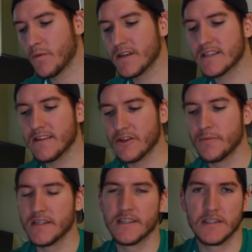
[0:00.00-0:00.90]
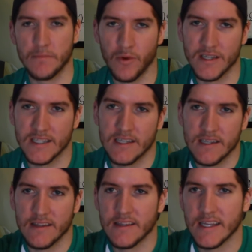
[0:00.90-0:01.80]
was a little bit disappointed
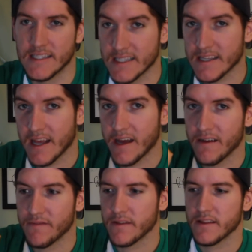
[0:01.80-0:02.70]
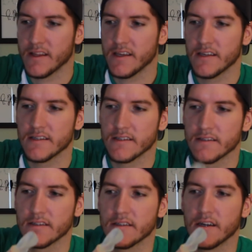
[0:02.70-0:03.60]
that they didn't have the
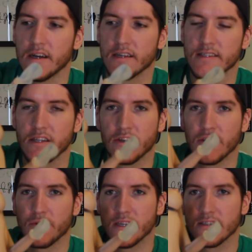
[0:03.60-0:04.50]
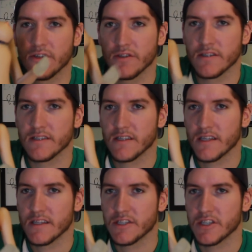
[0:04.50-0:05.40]
silicone inserts
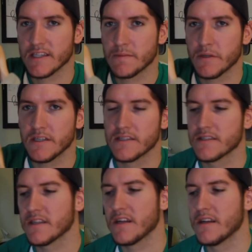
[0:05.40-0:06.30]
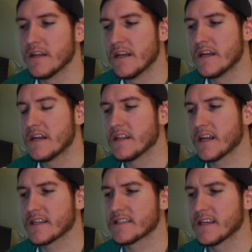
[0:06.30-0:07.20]
in the chest piece.
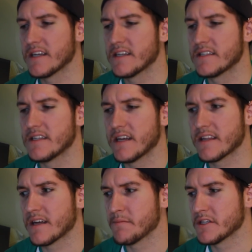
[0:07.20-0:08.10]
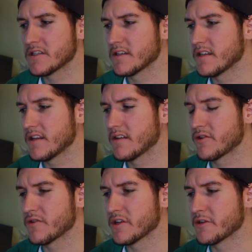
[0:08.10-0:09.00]
Like I said, I think I mentioned it
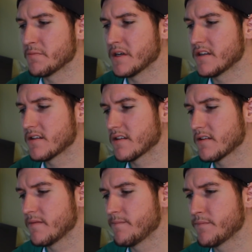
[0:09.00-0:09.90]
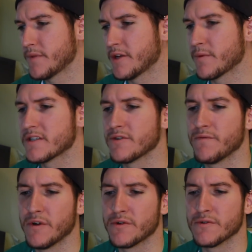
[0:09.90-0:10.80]
earlier, but the original
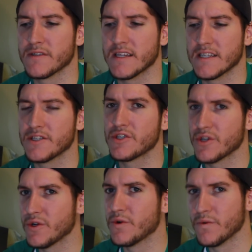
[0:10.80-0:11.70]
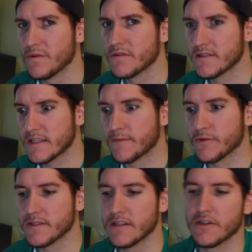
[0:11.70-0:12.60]
photos, they did show
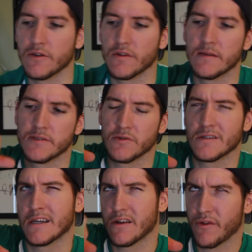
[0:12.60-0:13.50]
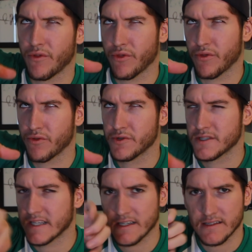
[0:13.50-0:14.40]
several silicone kips. There was like
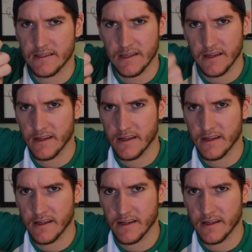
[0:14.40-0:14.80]
6, I